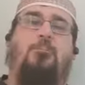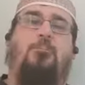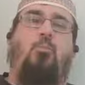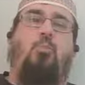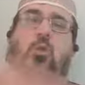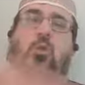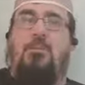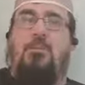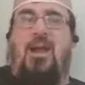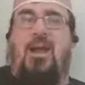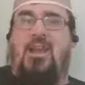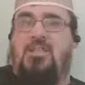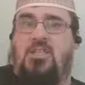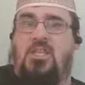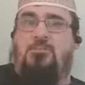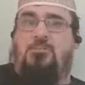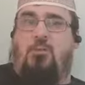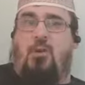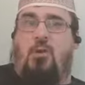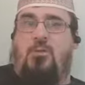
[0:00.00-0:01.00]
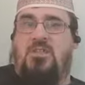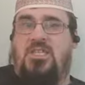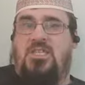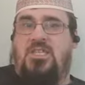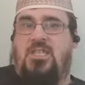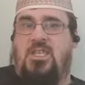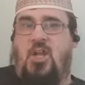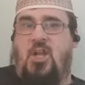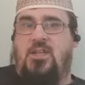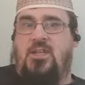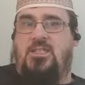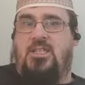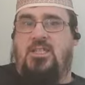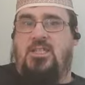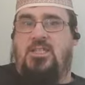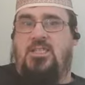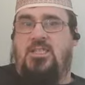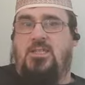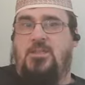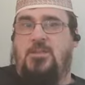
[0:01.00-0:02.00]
We made these promises in the 90s.